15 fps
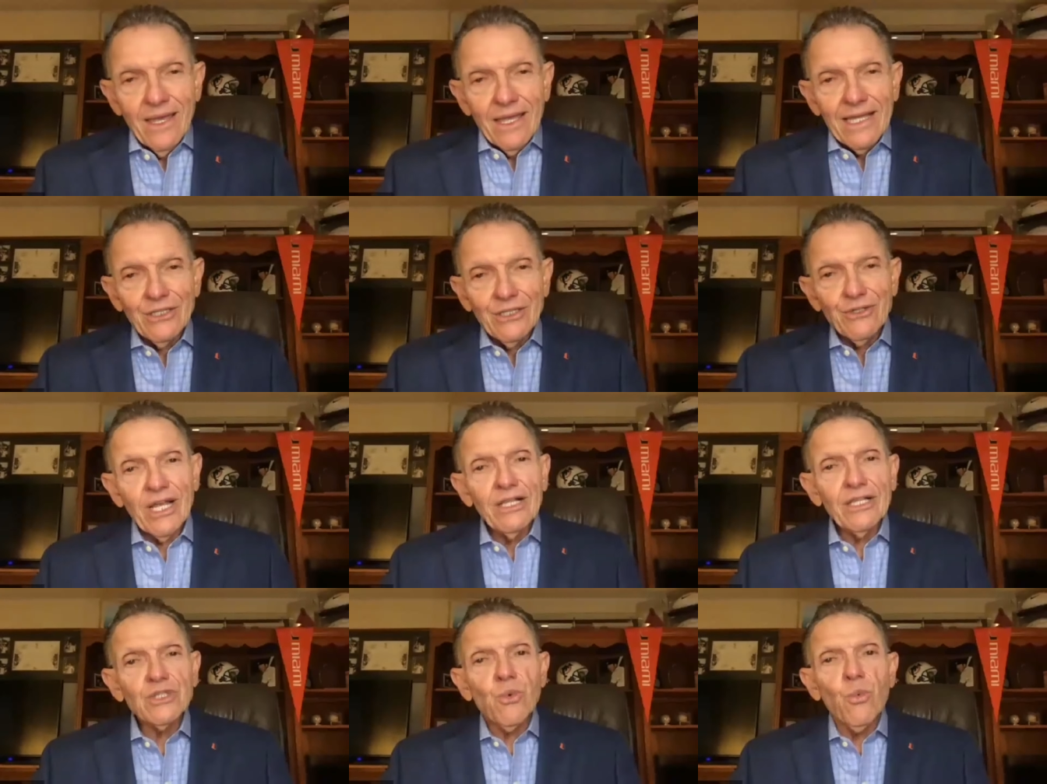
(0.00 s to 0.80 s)
Can you
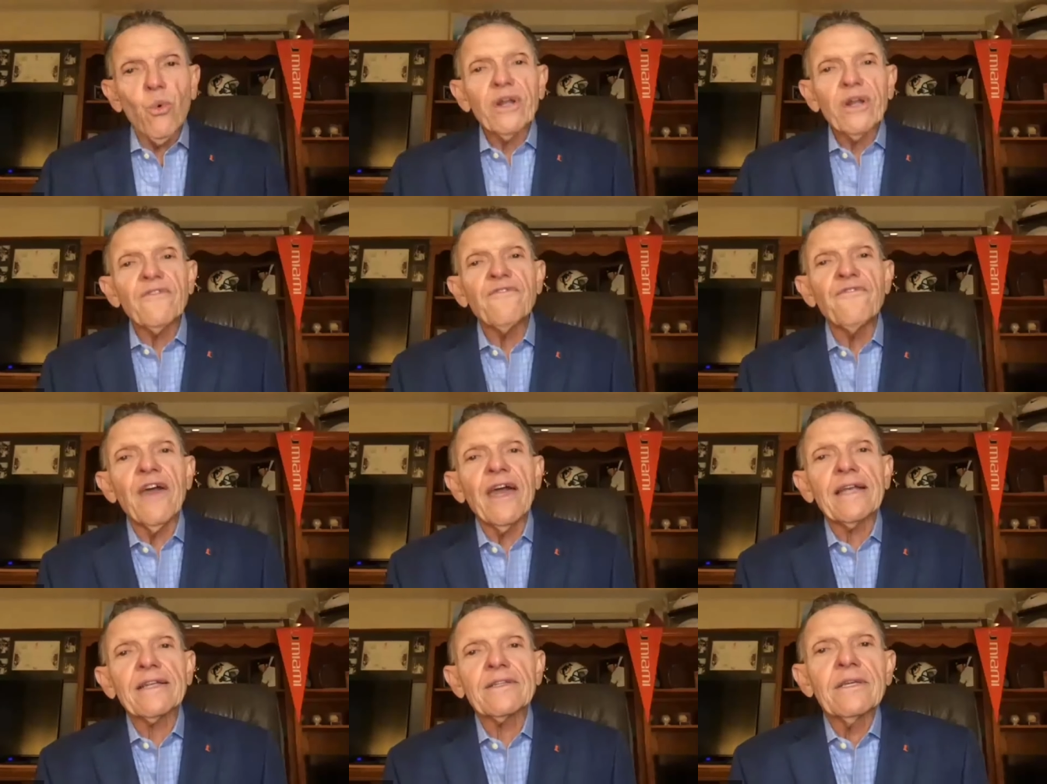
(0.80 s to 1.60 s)
tell us what
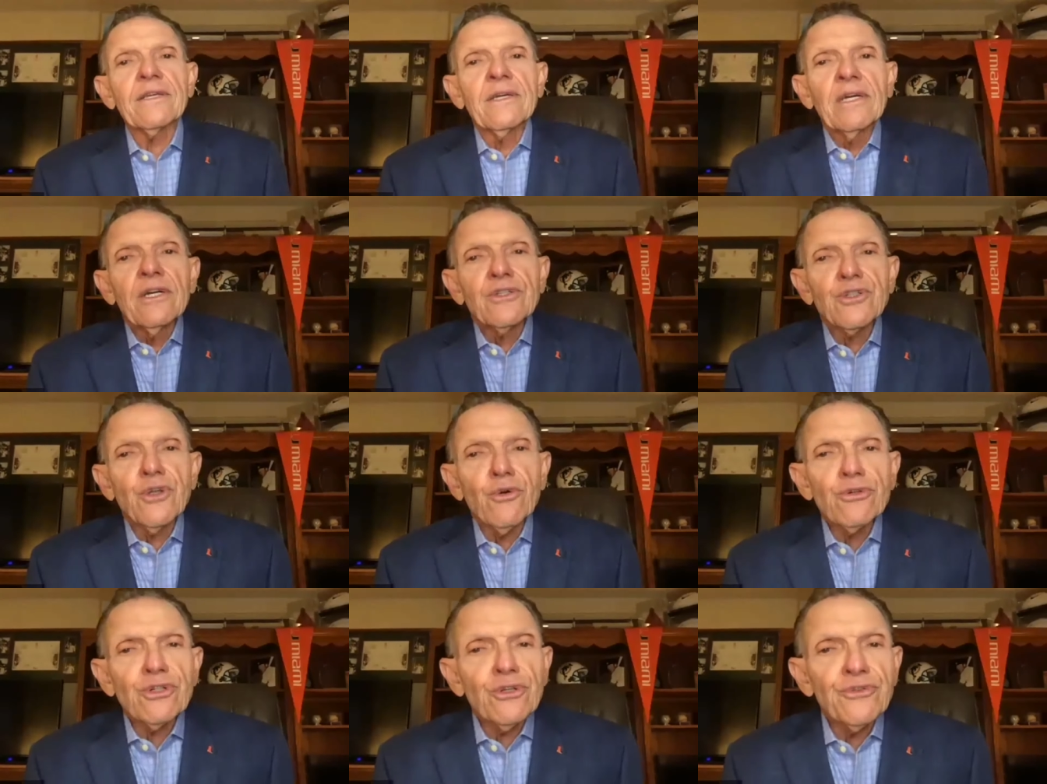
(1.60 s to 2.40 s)
effect
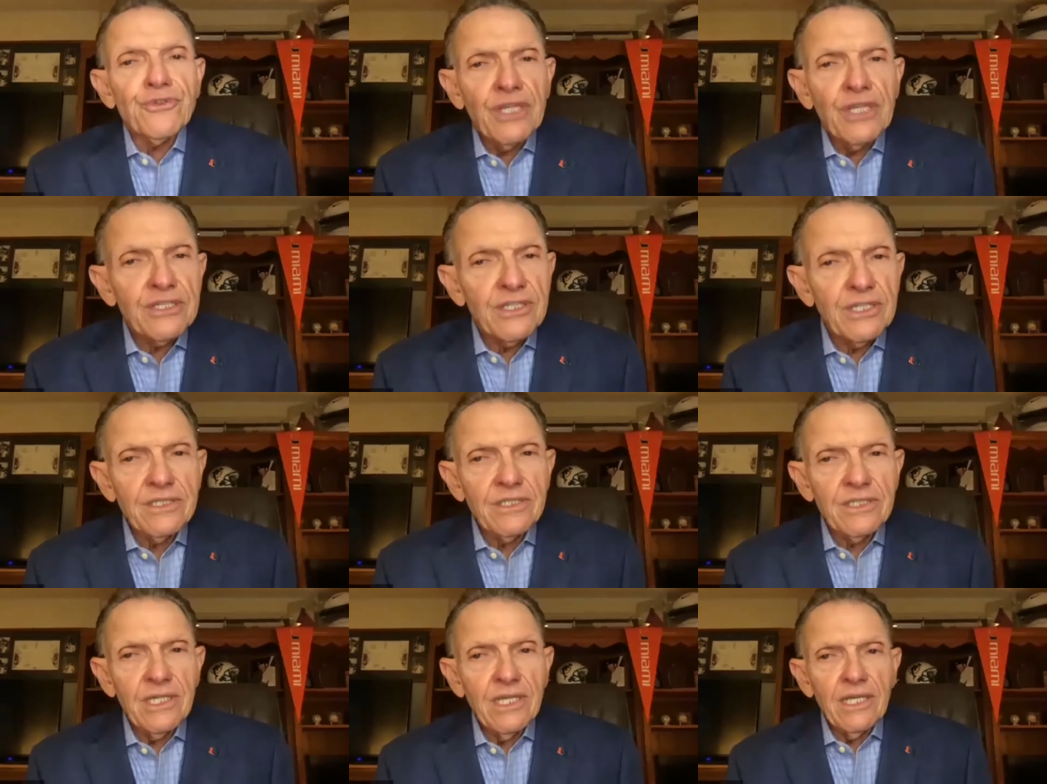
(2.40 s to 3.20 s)
social
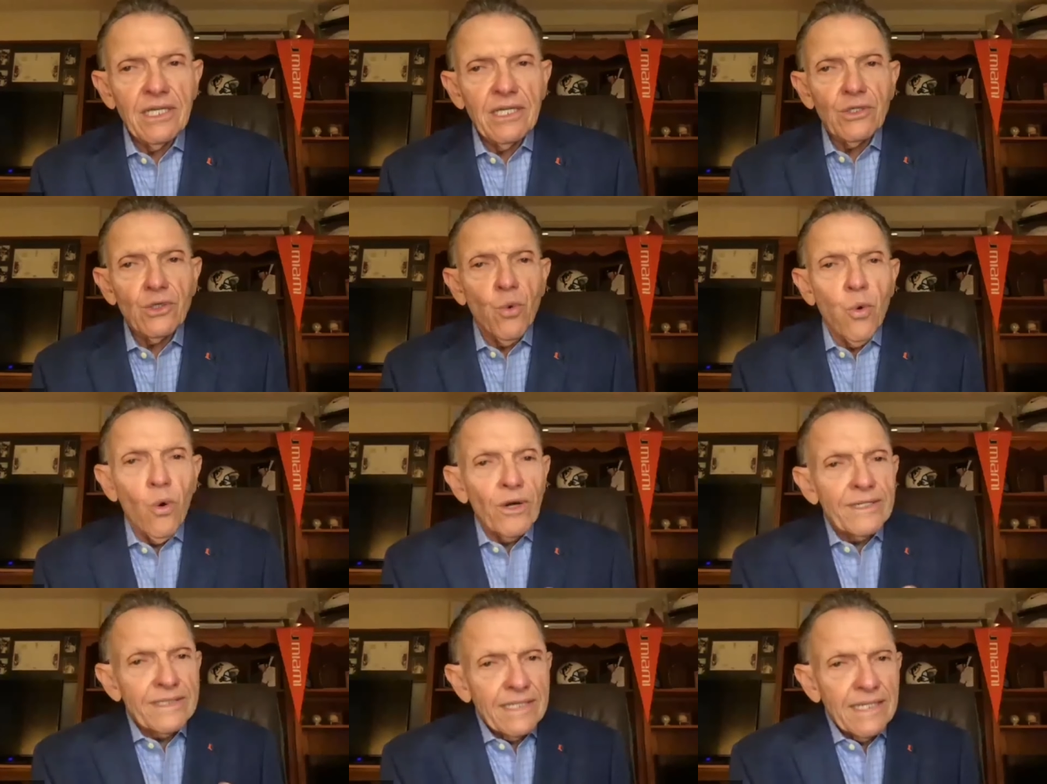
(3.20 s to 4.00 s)
distancing and
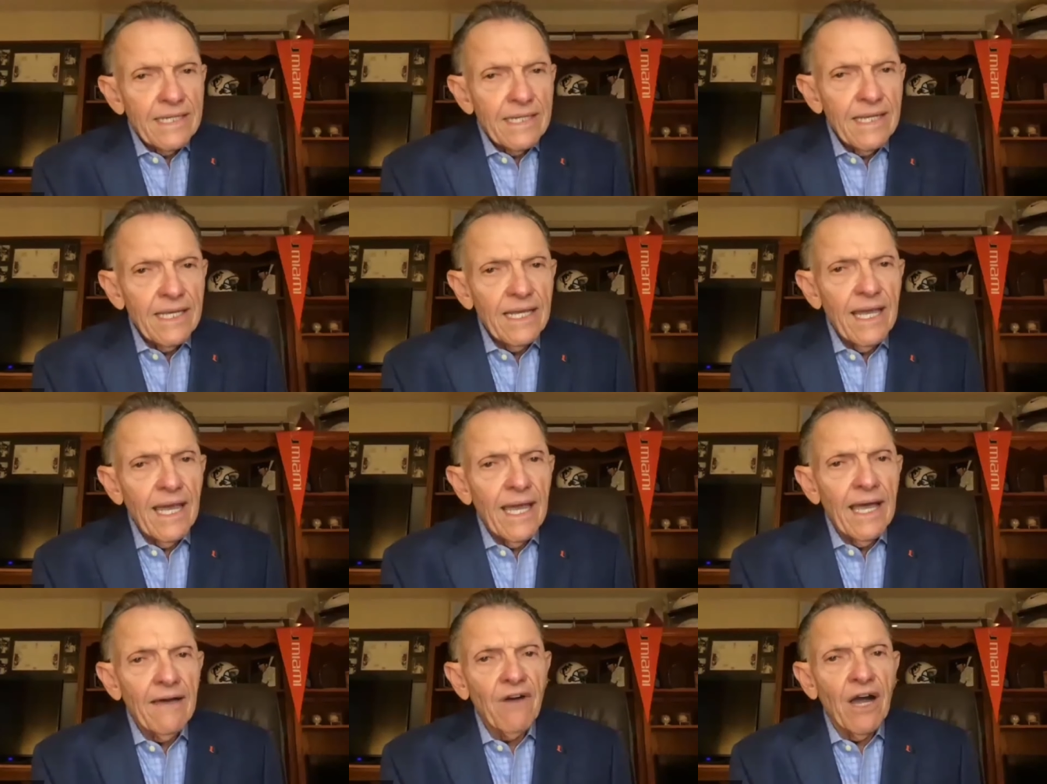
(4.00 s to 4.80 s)
quarantining
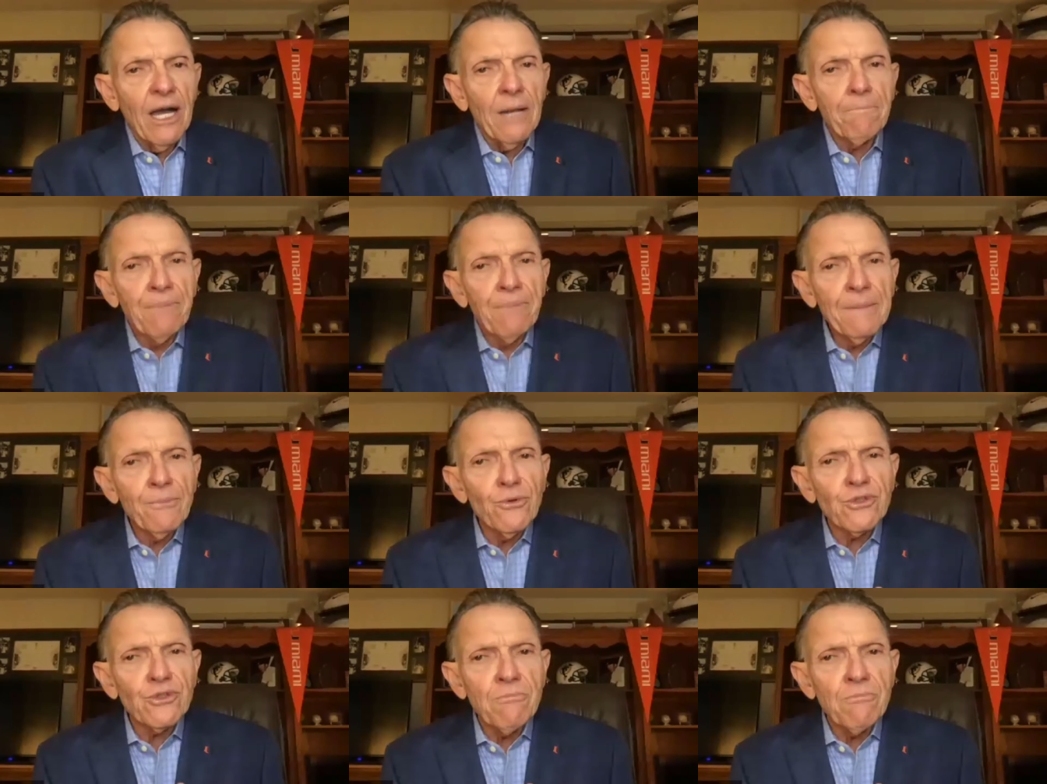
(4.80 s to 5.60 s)
have on
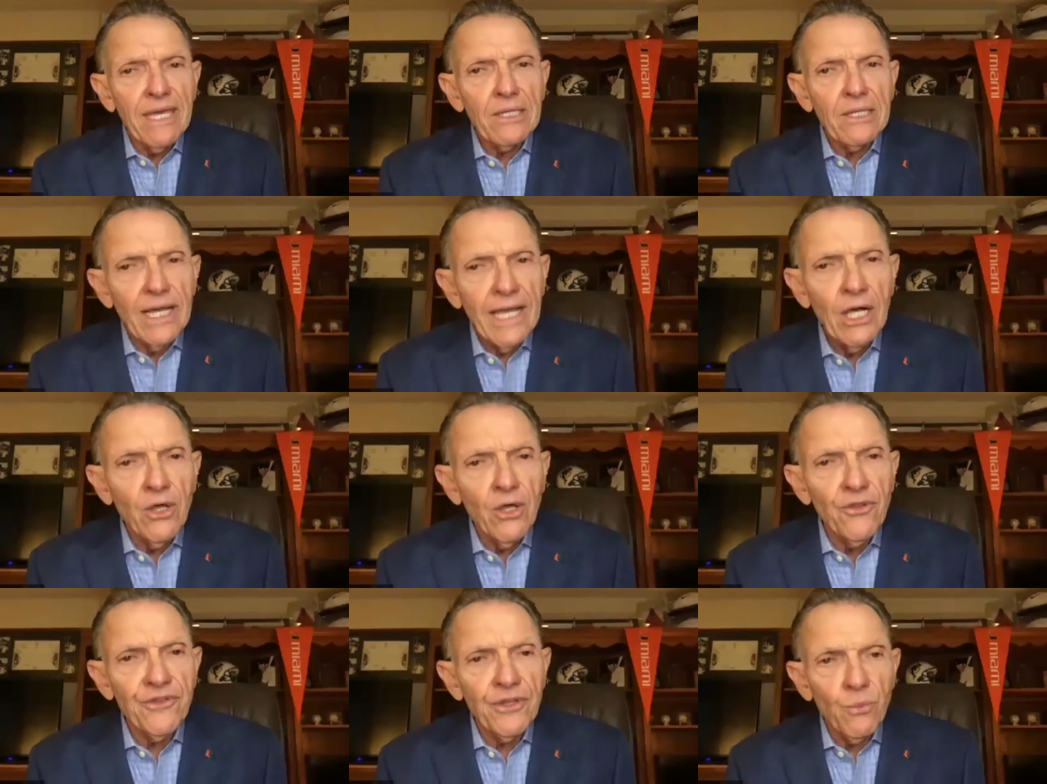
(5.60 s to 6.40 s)
people's mental
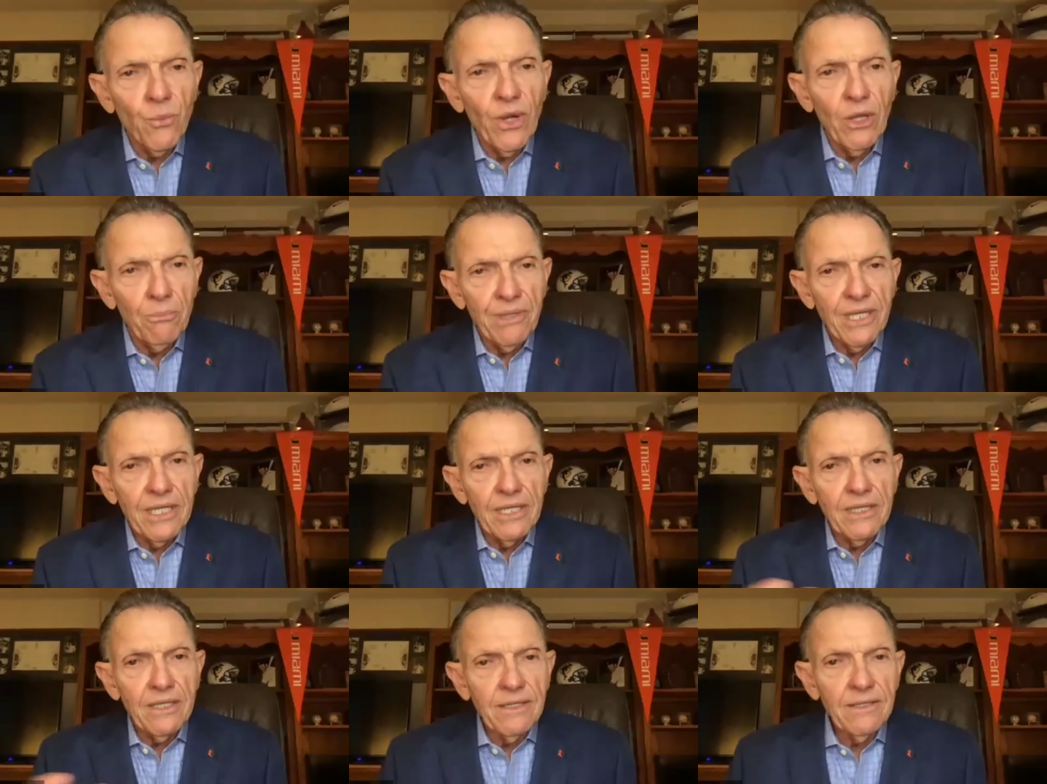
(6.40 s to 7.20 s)
health and well-being?